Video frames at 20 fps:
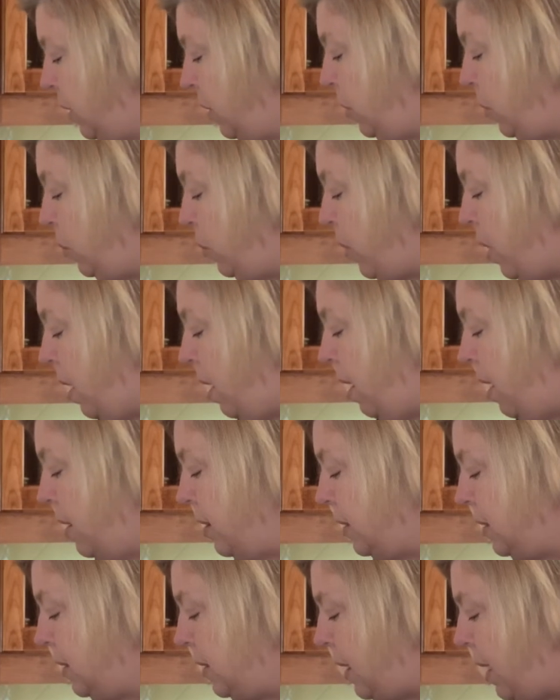you ought
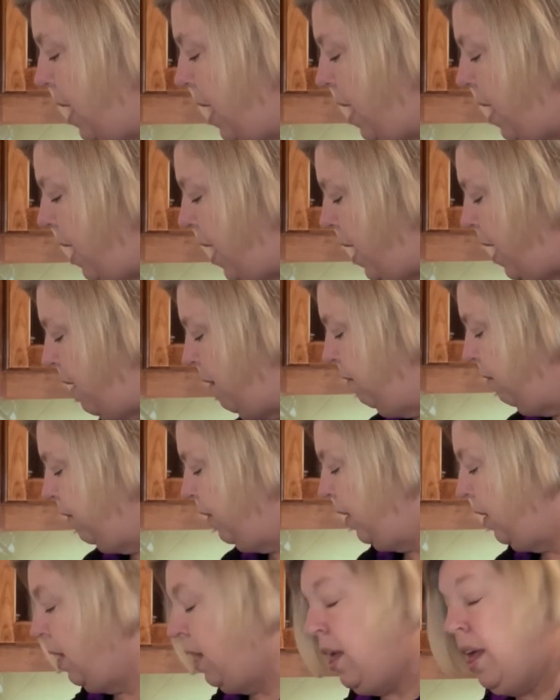to have
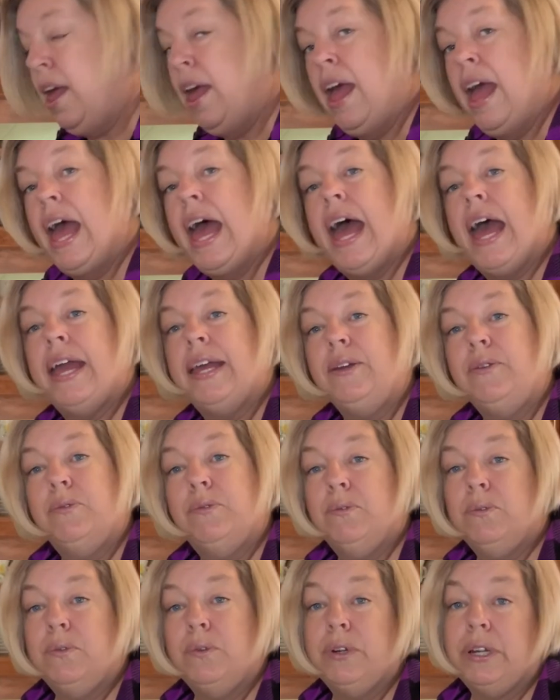a
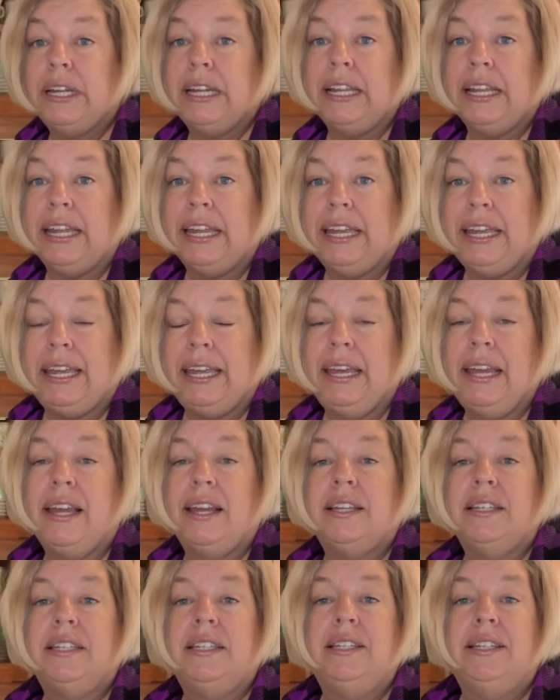really
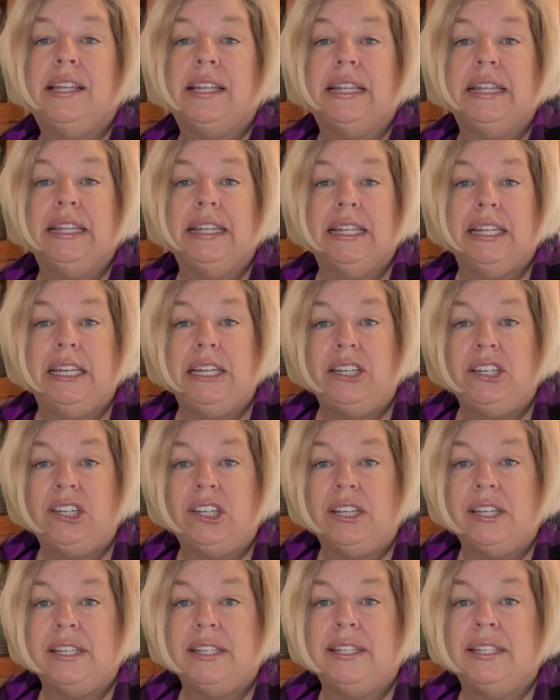
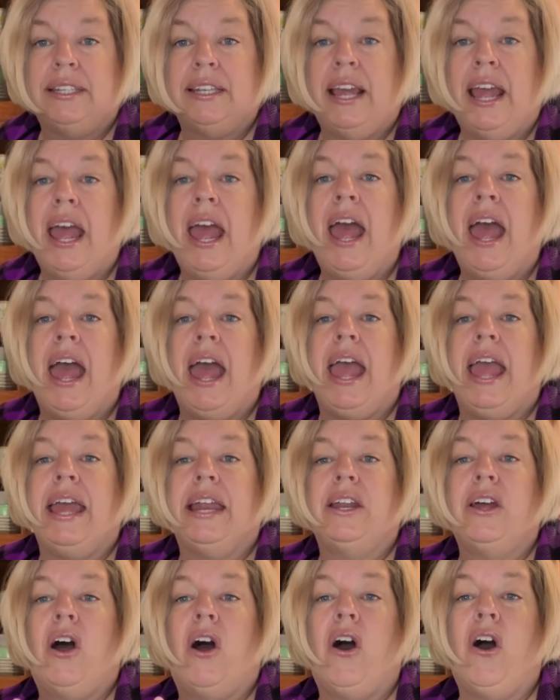delicious
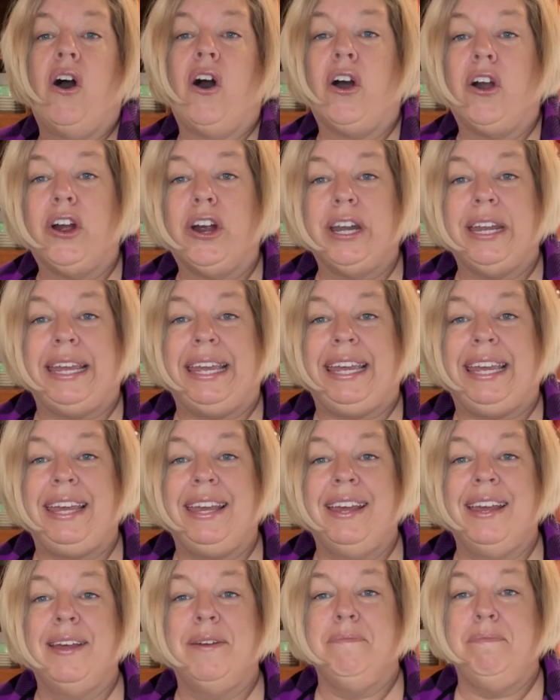and hearty
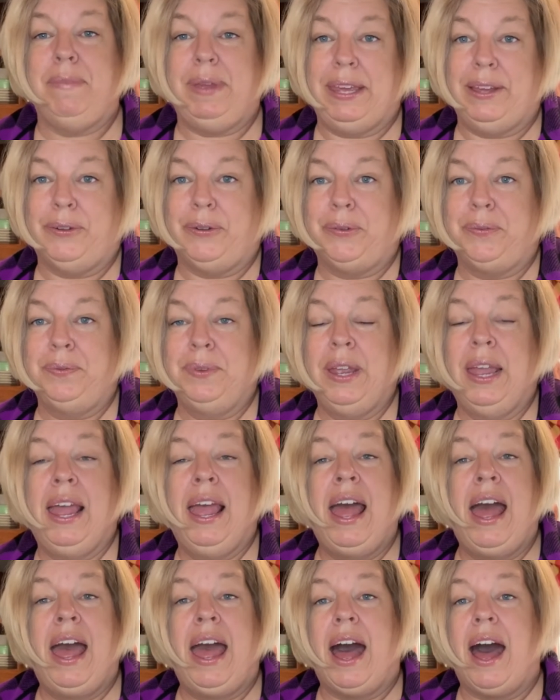meal.
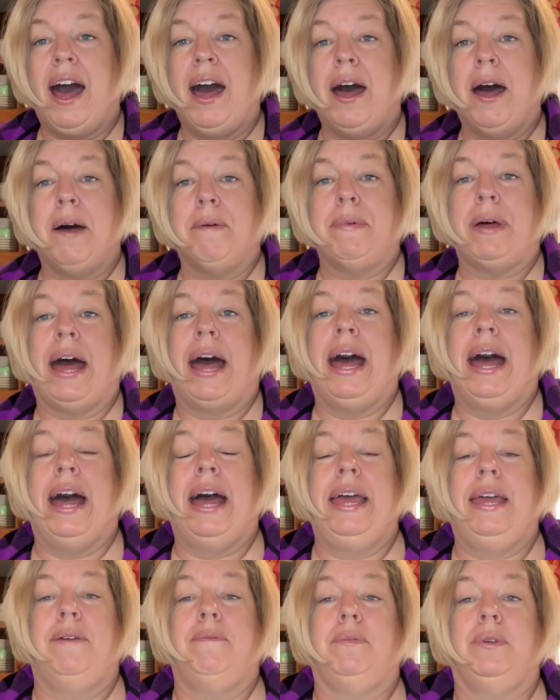
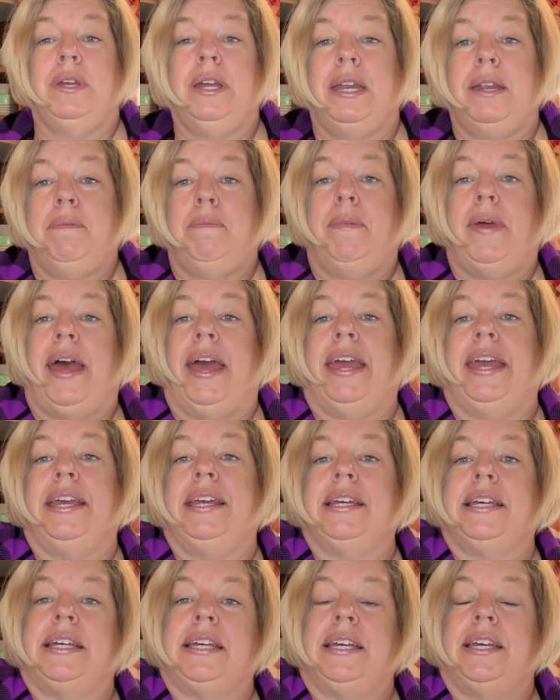I am gonna
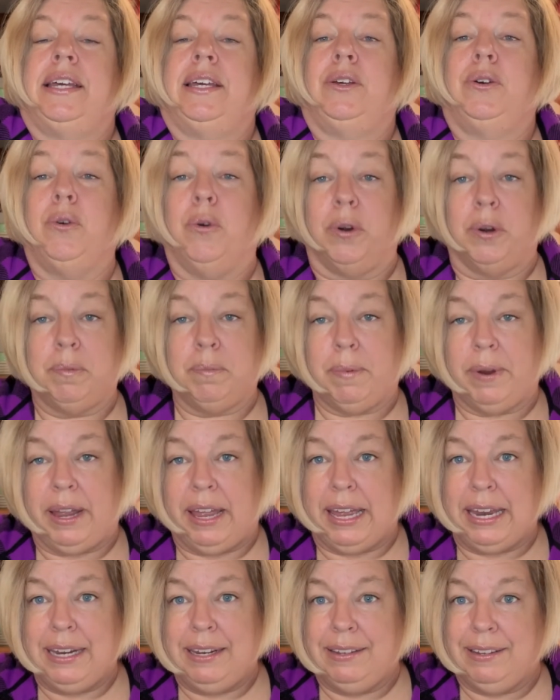make
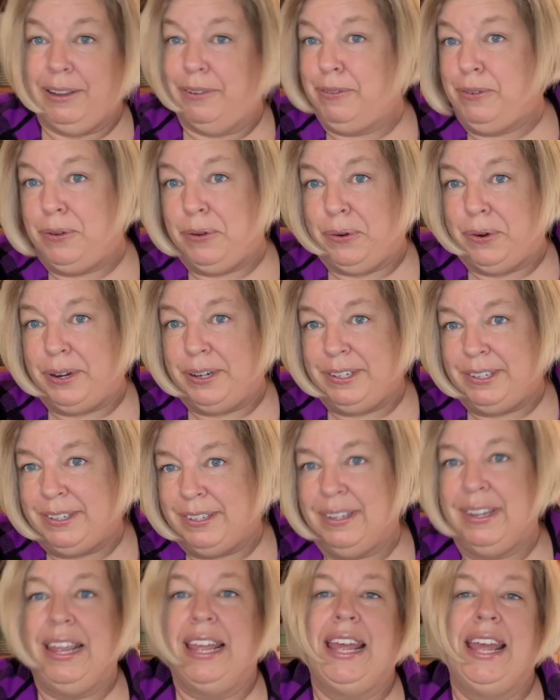cornbread, of course.
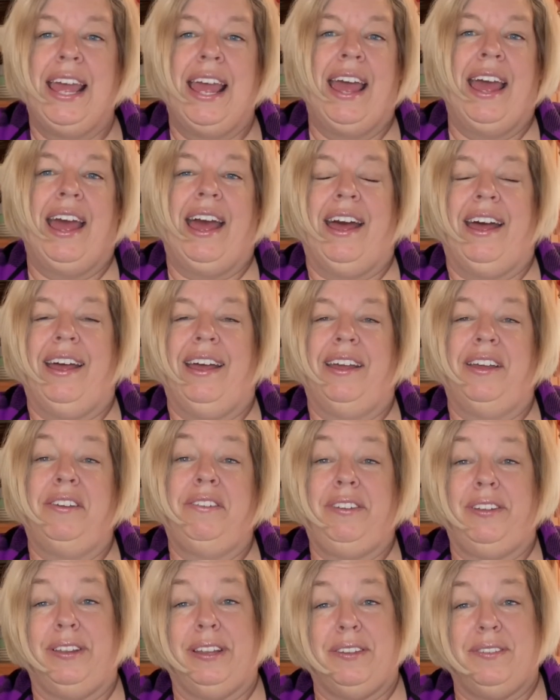
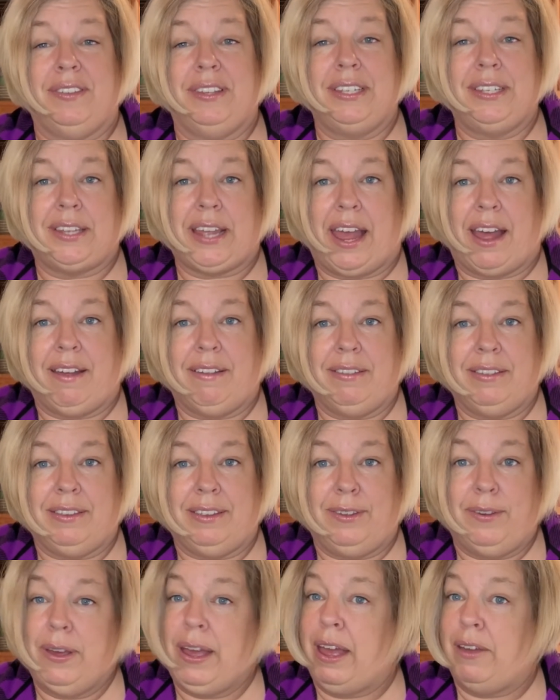If you live in the South,
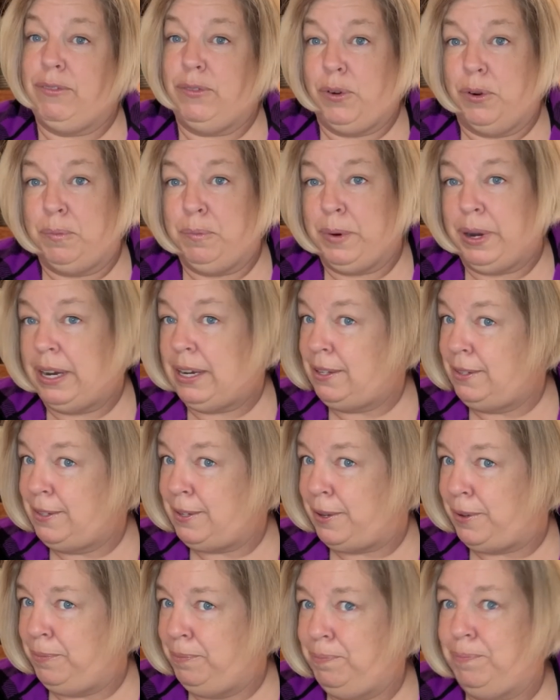you have cornbread and
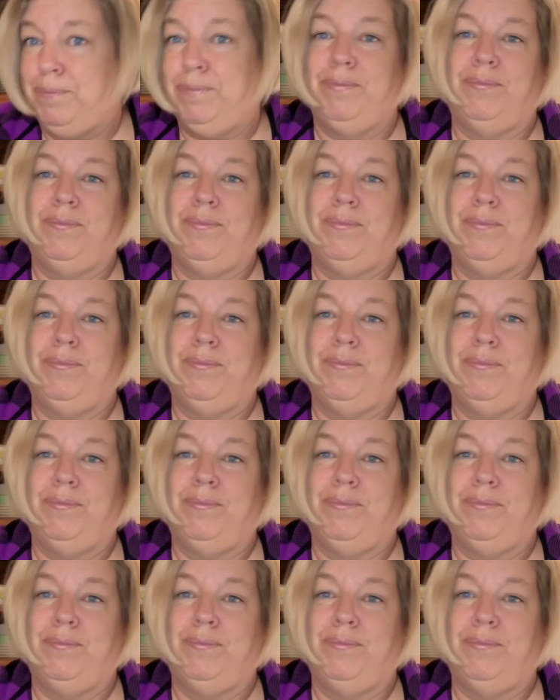soup.